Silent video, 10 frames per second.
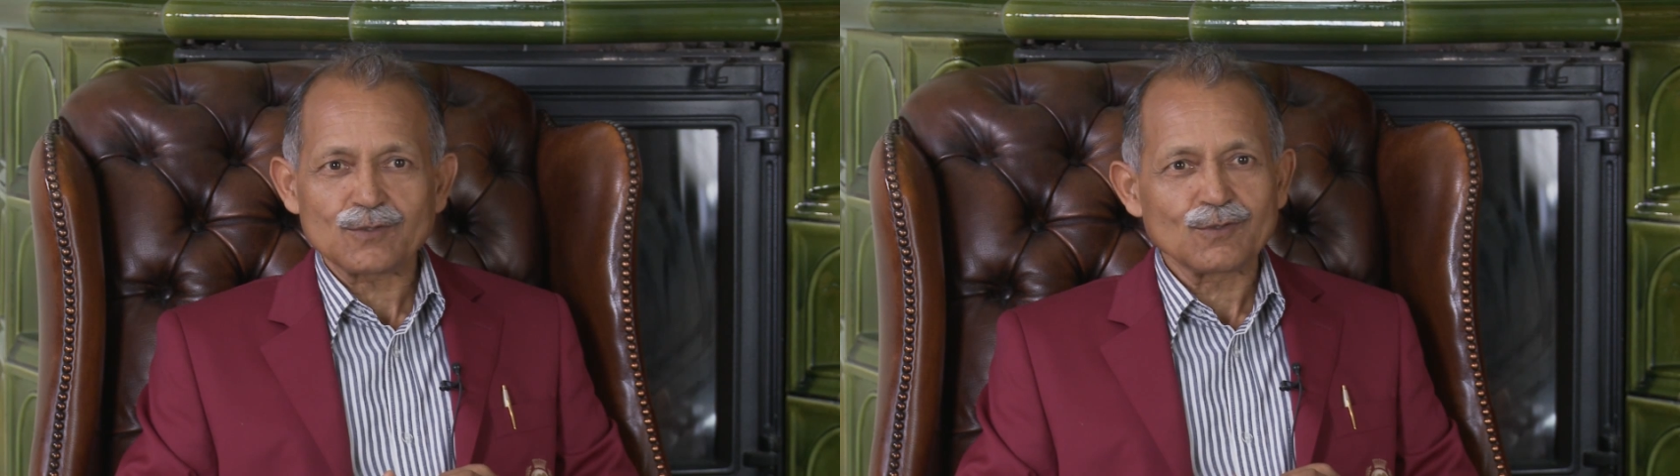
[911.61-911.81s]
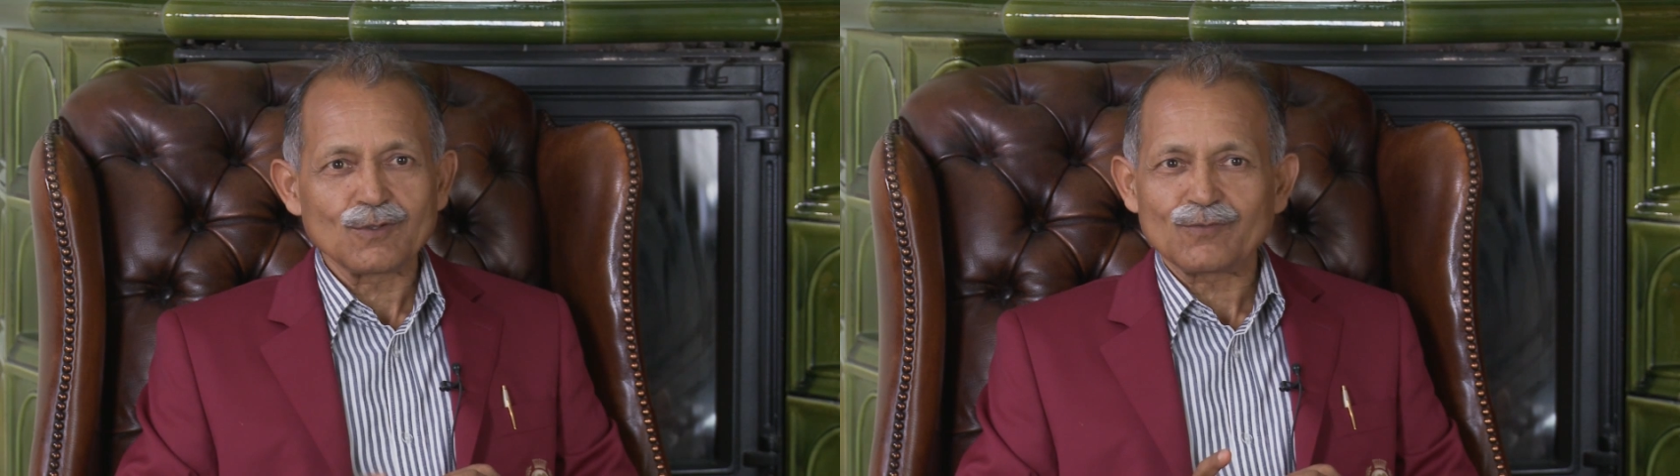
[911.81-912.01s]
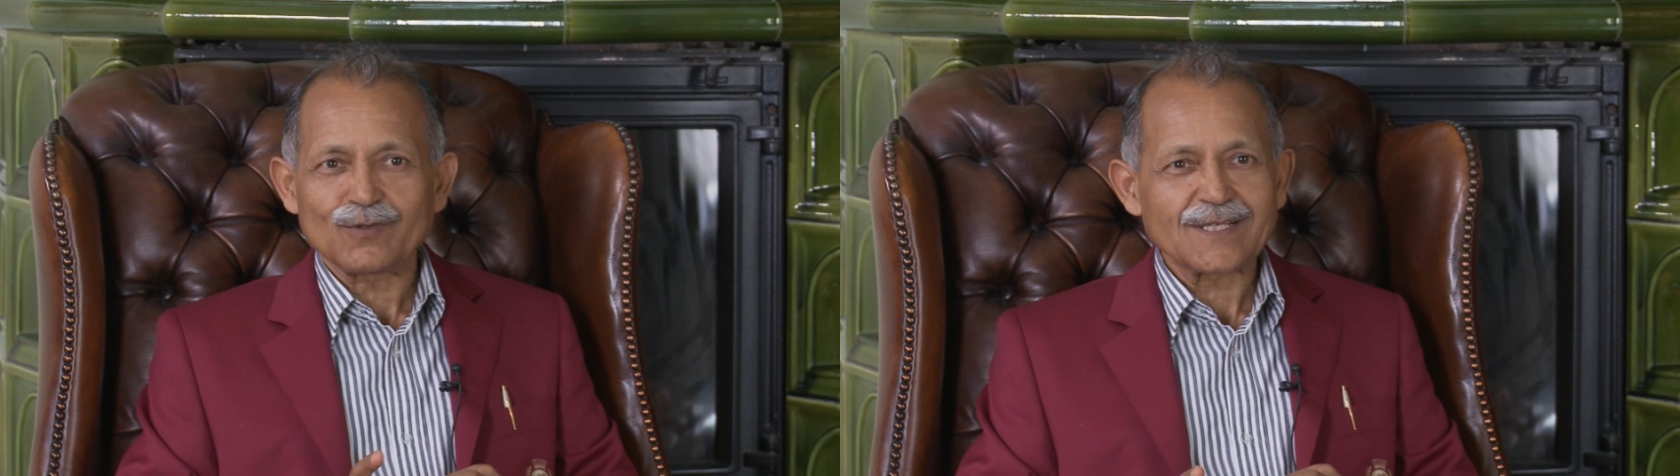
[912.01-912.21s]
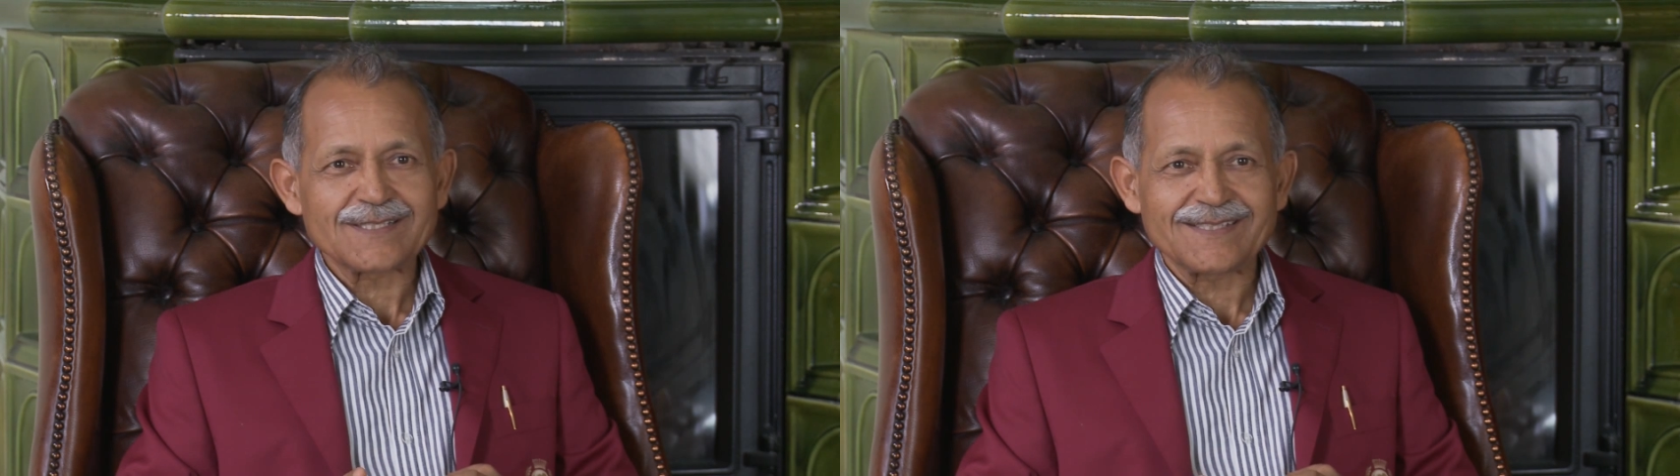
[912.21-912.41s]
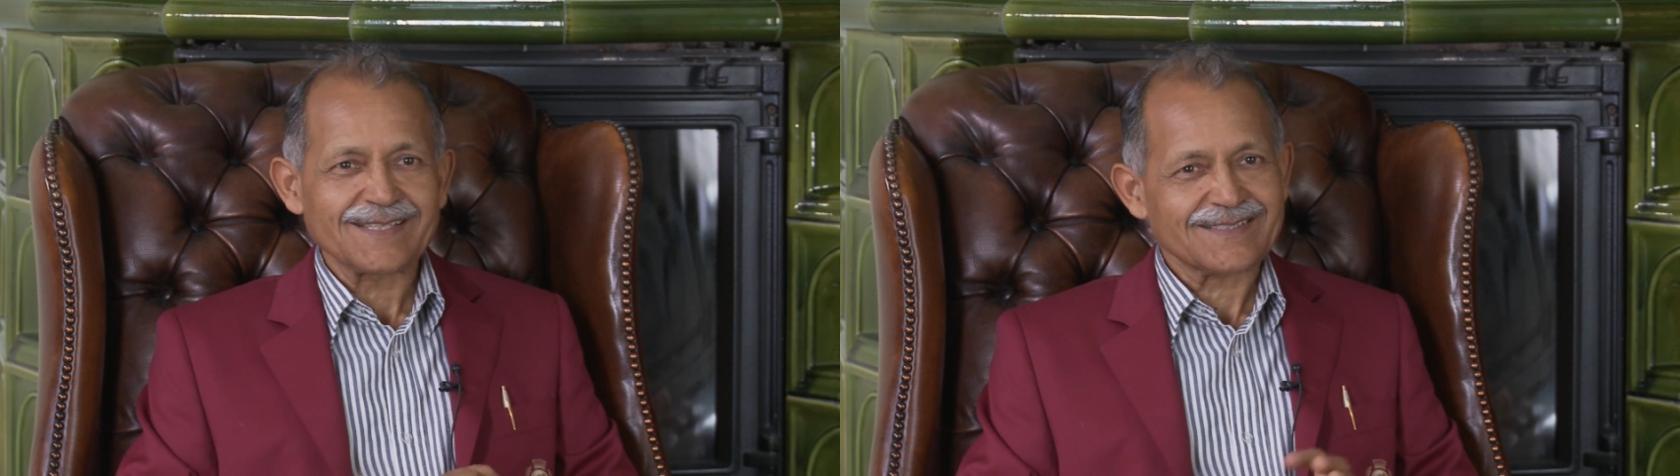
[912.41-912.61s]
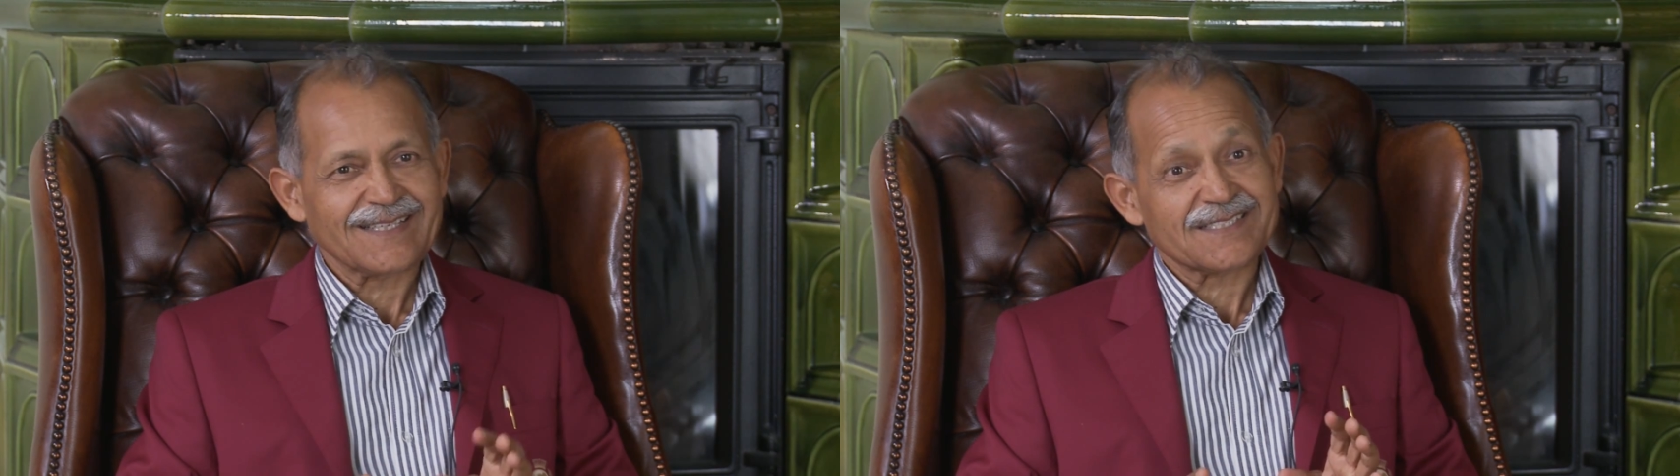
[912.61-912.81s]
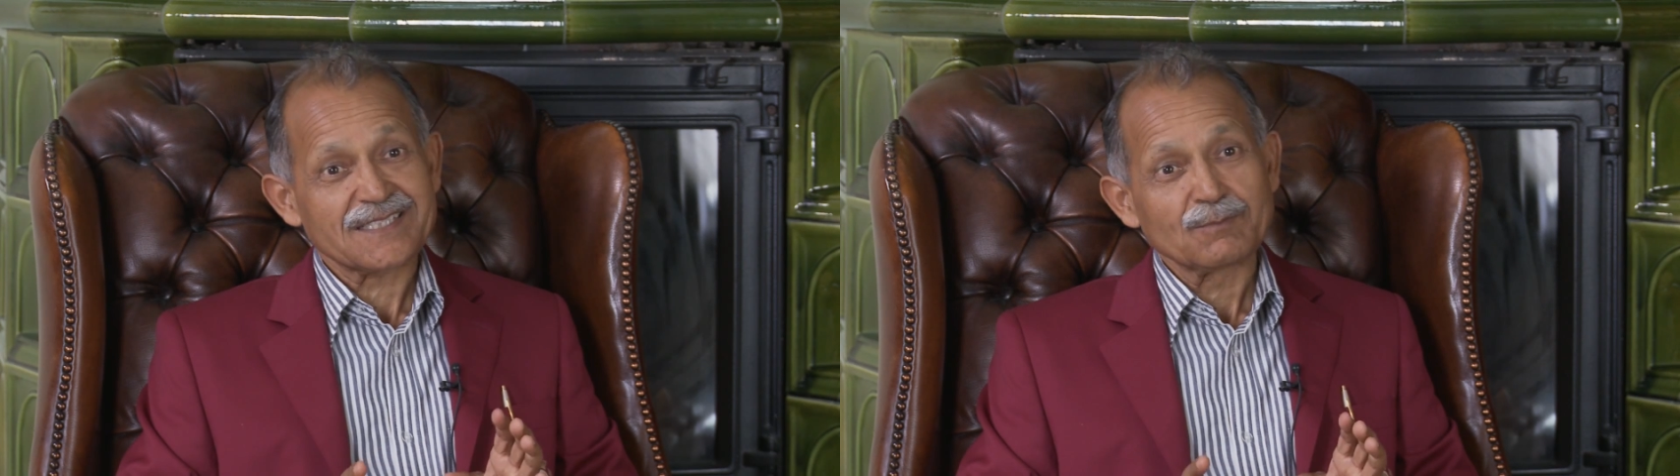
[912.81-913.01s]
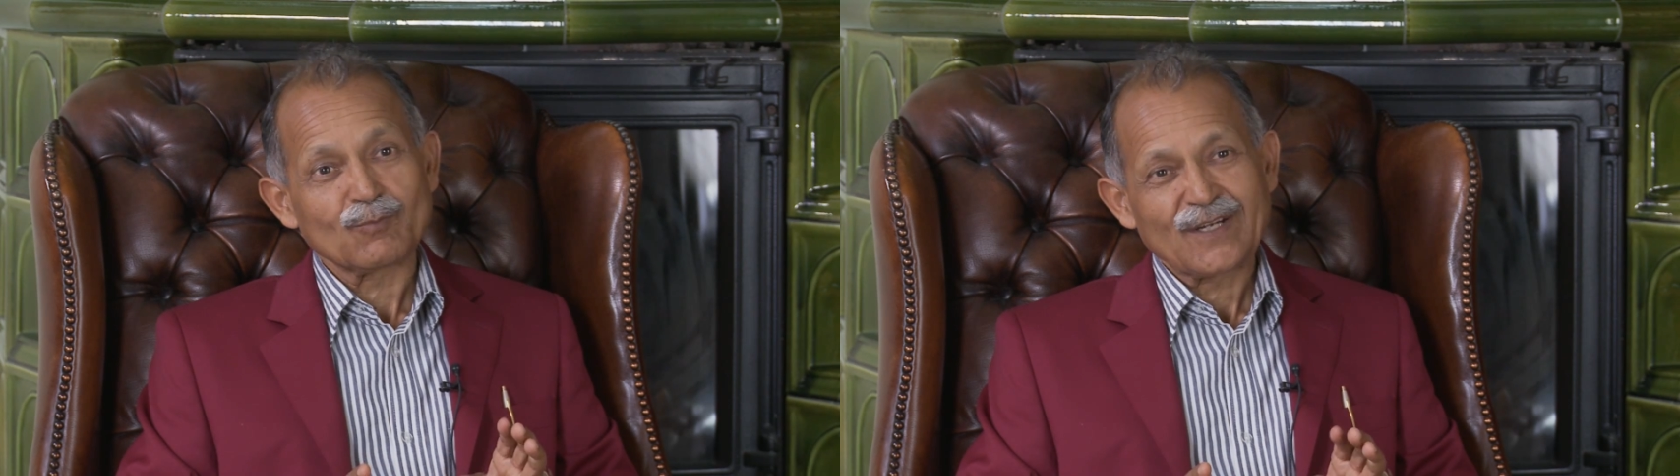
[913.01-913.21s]
to go for a 6 at
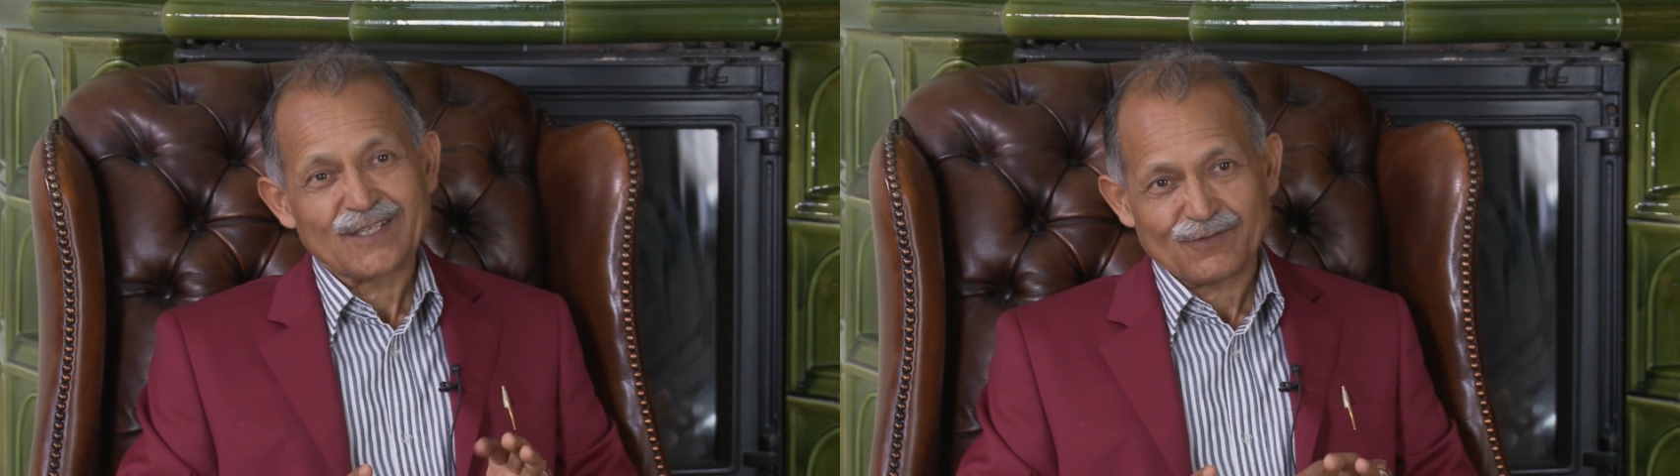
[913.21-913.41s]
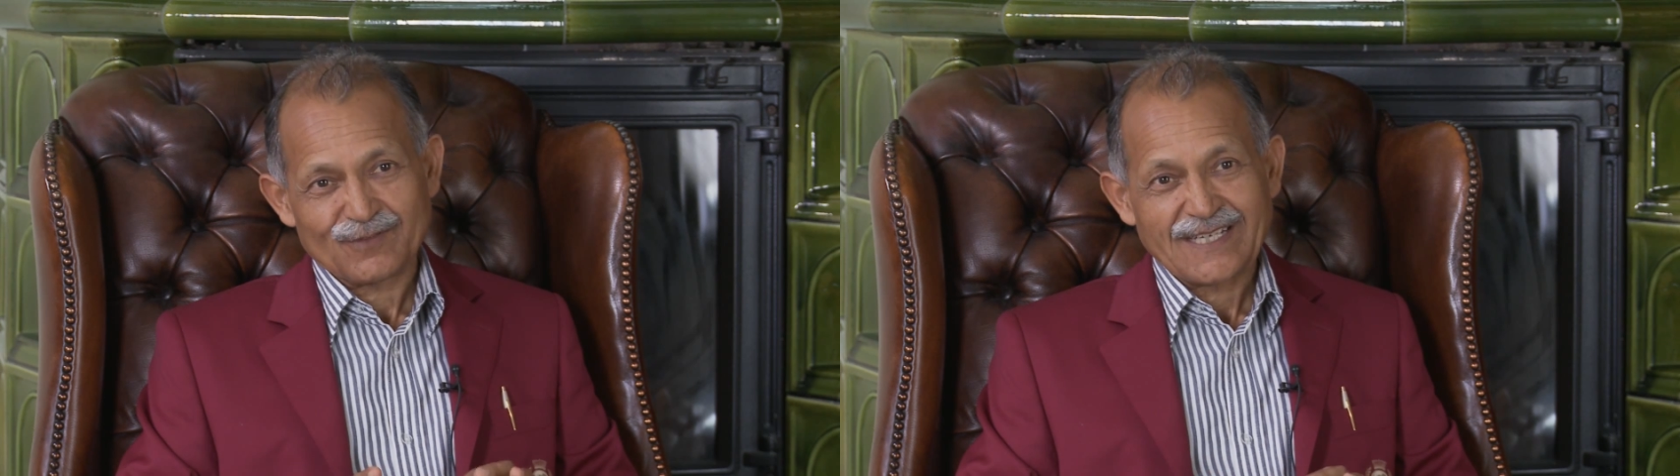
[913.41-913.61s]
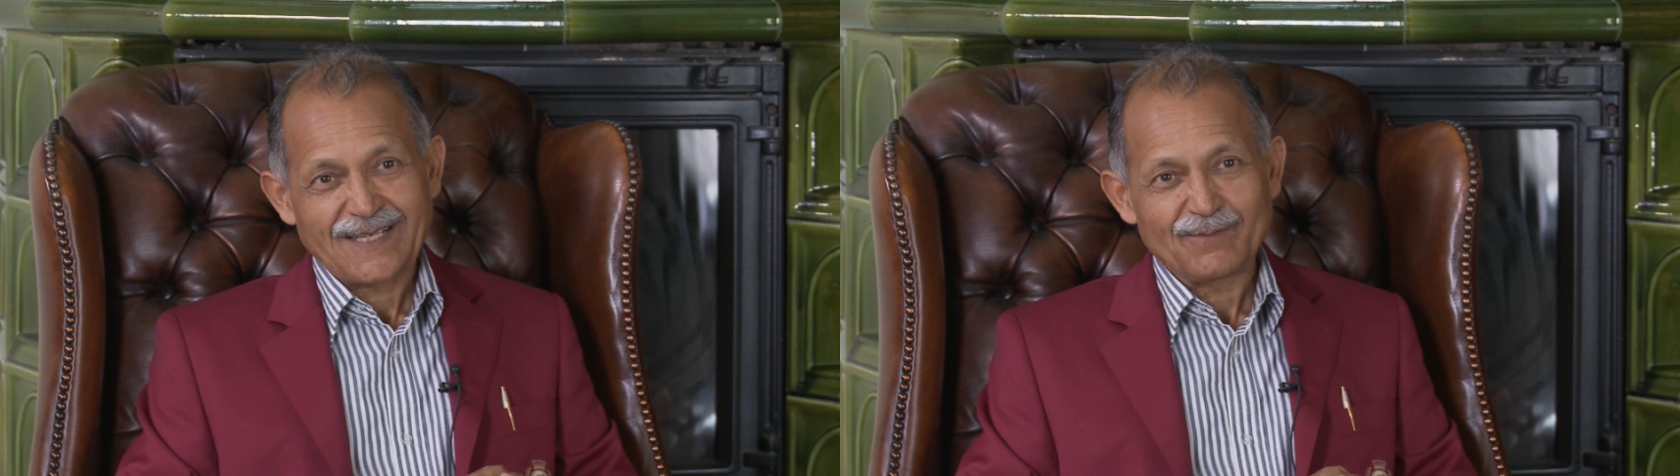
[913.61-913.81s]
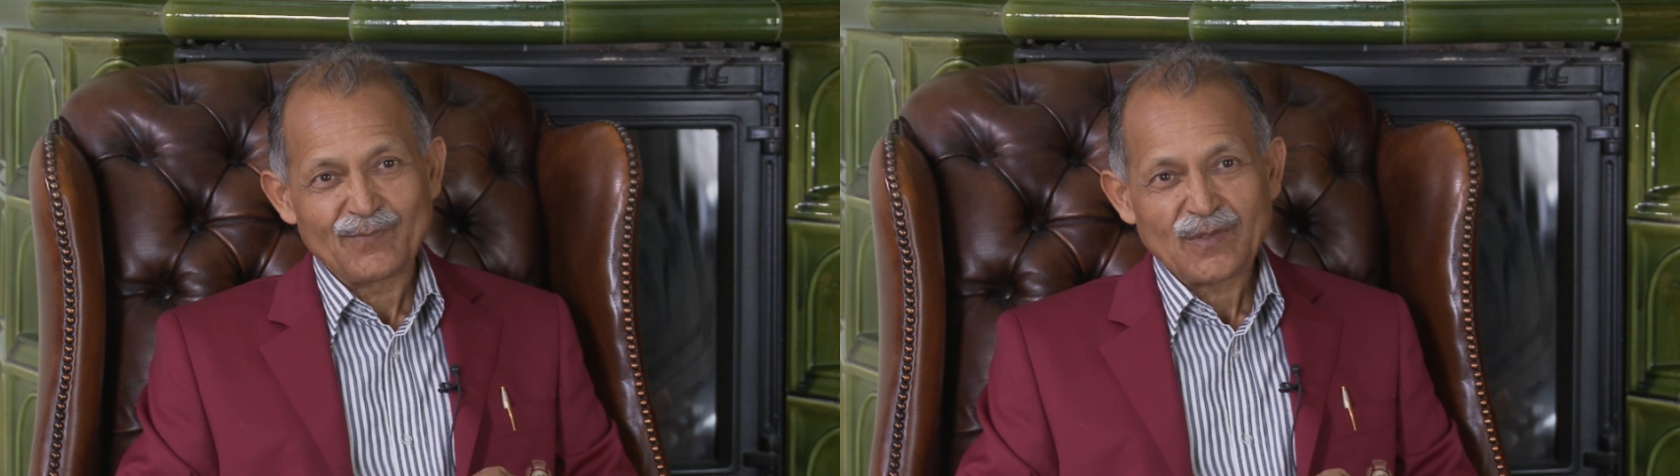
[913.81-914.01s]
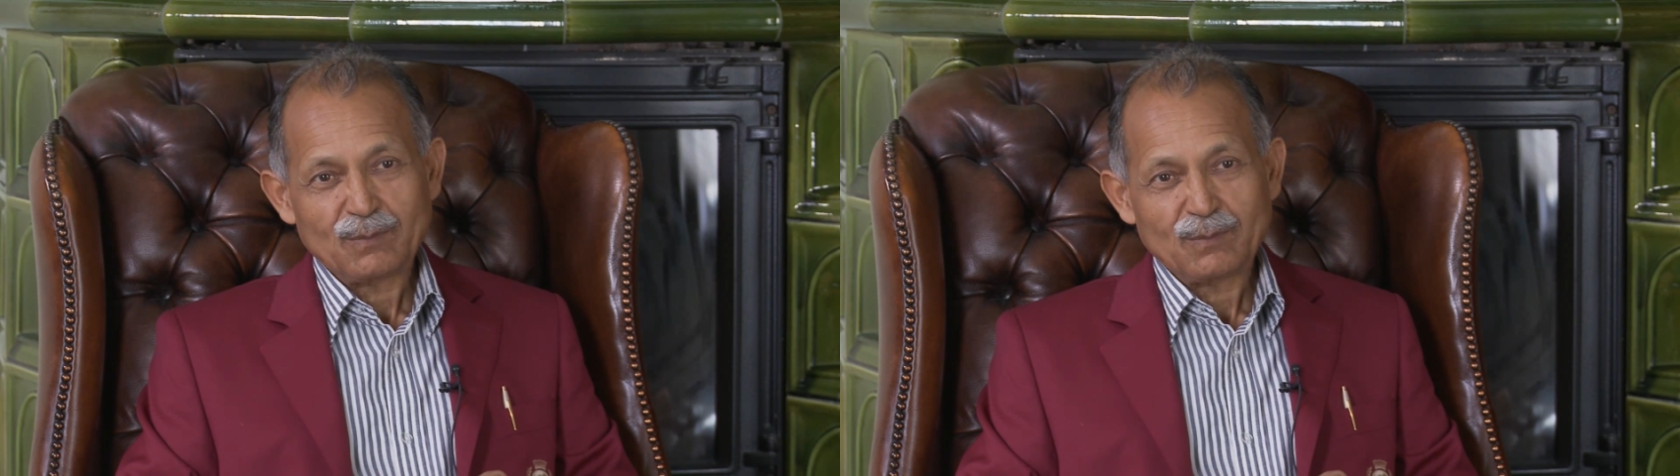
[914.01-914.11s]
some point of time,